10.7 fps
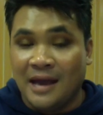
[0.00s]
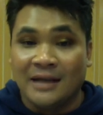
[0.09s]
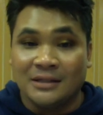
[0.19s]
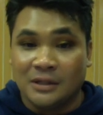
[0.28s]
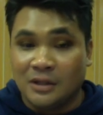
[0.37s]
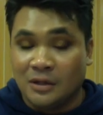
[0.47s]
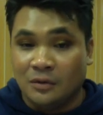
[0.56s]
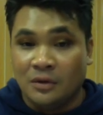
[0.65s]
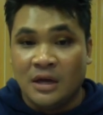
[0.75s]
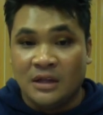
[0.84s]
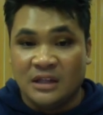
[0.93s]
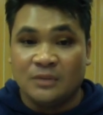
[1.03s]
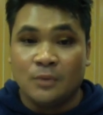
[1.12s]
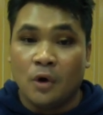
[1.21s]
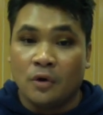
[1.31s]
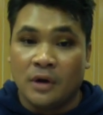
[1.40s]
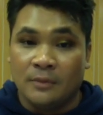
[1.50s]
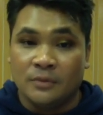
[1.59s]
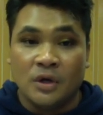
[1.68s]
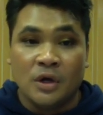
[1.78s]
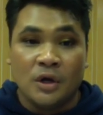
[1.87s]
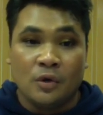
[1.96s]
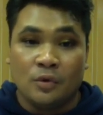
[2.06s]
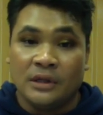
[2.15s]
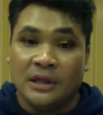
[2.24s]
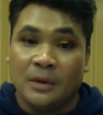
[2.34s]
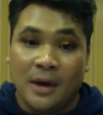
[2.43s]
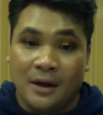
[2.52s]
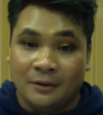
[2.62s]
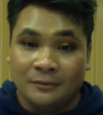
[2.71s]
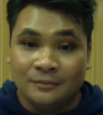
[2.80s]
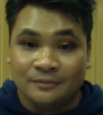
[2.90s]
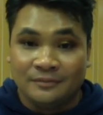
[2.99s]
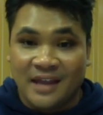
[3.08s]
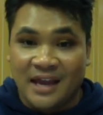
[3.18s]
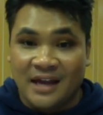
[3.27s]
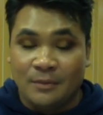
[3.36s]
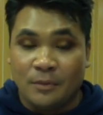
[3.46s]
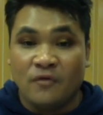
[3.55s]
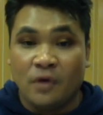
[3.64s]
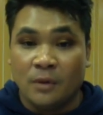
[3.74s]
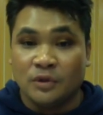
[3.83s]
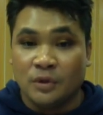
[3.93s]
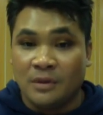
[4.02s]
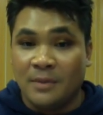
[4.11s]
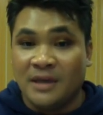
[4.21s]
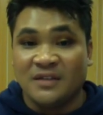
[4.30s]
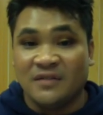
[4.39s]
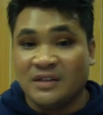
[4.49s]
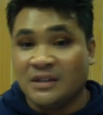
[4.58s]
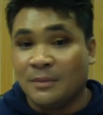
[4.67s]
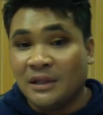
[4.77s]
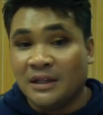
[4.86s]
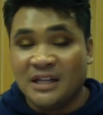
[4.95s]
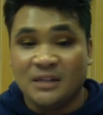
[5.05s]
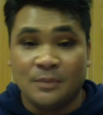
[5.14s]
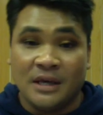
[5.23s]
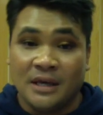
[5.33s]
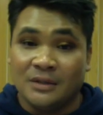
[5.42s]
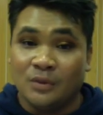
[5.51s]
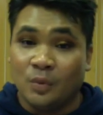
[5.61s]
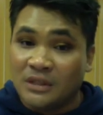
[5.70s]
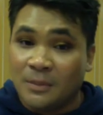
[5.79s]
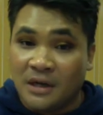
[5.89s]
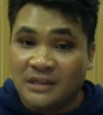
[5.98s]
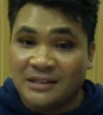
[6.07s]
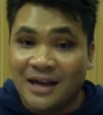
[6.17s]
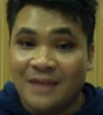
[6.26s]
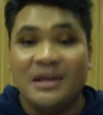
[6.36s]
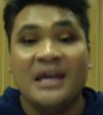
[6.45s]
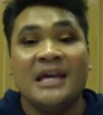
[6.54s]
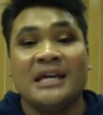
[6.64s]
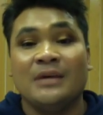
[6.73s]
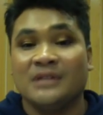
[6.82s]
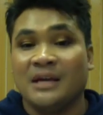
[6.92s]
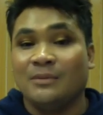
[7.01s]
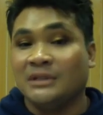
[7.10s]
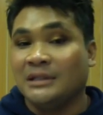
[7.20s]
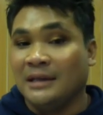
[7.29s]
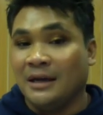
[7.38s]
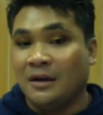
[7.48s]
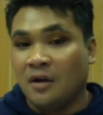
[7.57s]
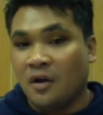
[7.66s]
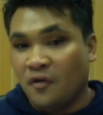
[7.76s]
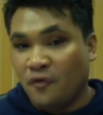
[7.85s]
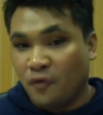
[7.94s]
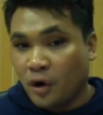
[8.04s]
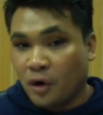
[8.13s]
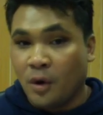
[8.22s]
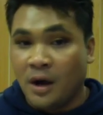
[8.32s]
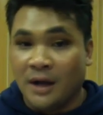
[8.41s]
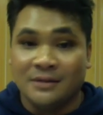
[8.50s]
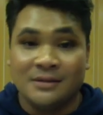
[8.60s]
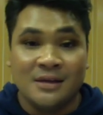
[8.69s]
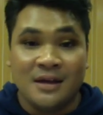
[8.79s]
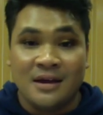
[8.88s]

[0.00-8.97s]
execute these programs really well and perform to the best of his abilities, because once upon a time he was able to land 4 quads